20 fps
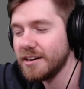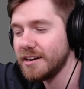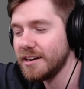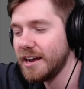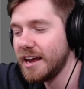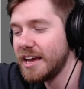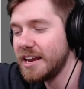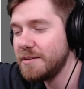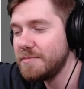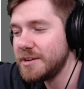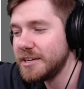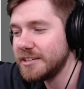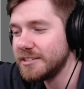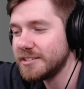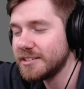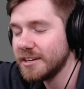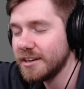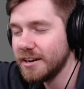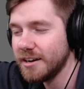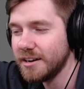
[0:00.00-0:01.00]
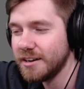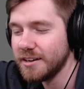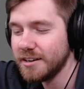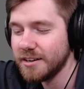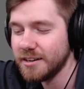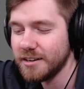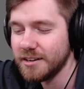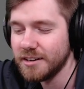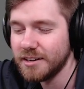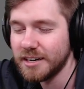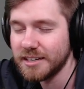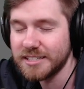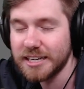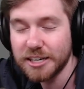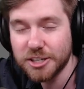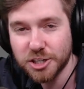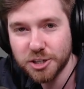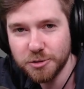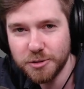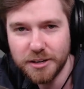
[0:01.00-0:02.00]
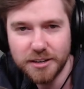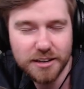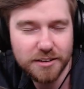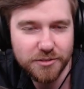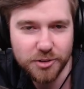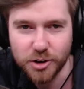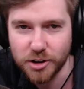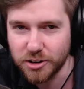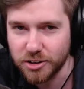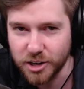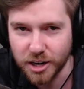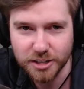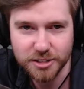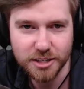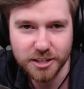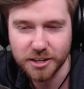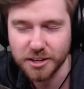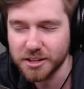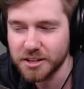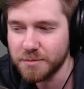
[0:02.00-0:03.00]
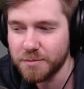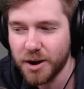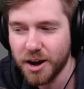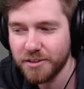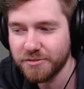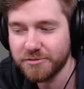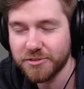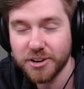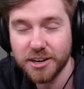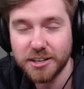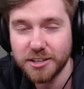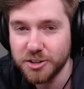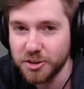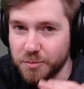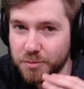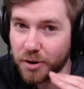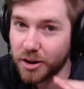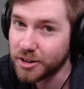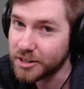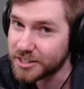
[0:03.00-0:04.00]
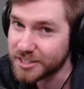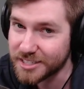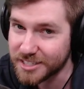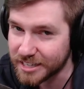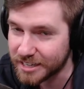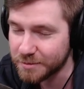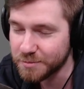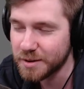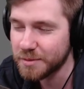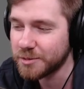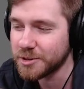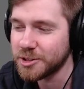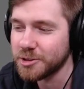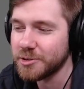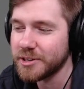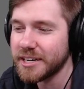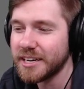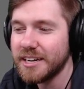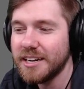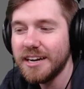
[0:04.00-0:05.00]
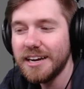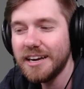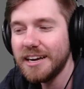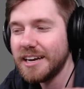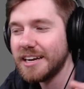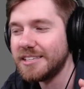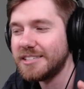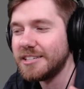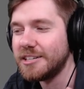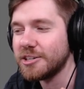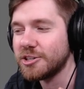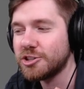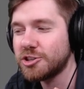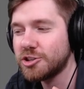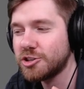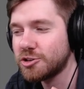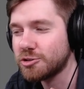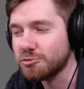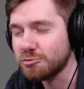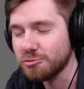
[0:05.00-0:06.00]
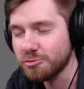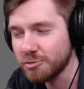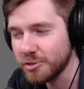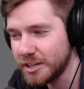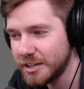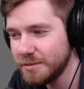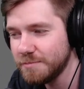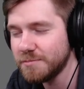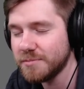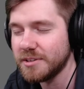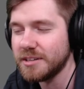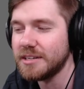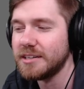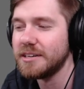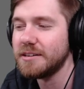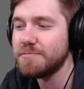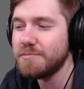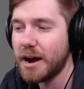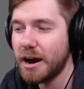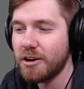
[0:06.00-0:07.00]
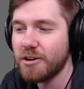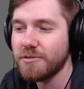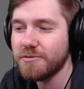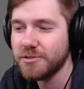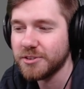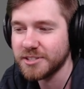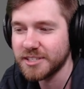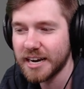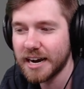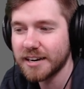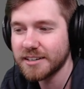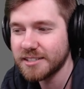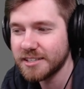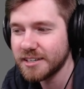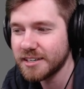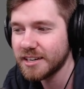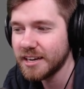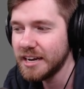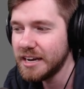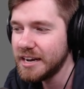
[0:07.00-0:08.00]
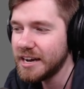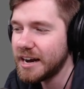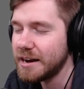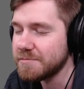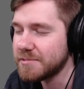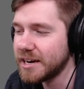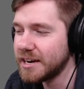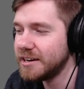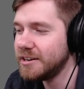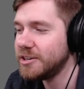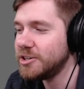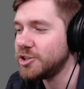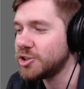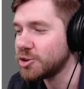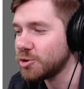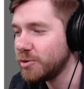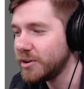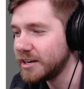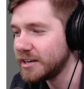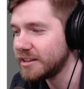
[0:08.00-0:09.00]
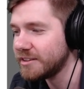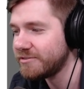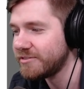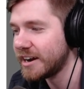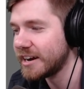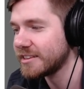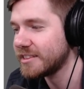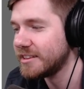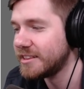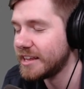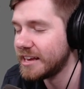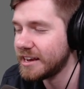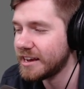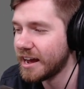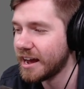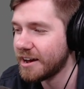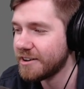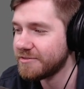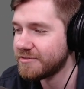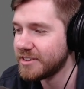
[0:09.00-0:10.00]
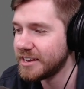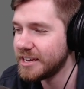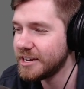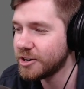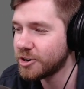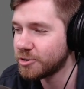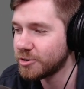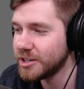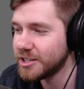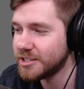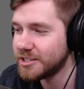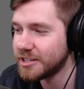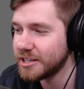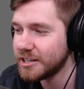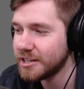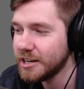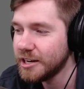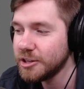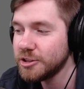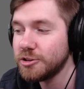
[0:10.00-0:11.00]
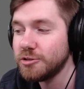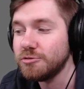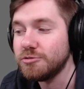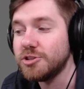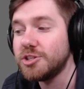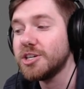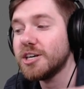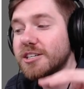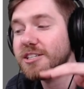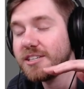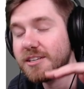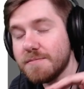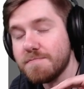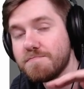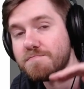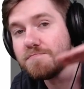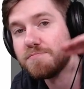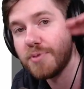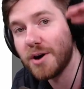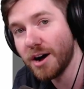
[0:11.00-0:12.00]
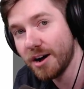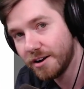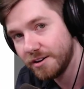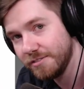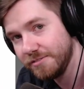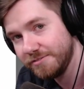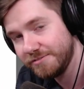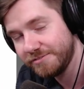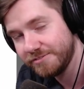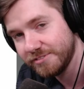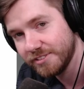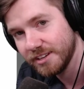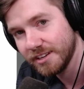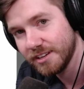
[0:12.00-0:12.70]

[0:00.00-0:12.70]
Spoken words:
enemies attached to it. If you had not done it on the bot front, you've probably seen people doing it. It's an extremely powerful tactic. I'm kind of enjoying the fact that they have increased it to just above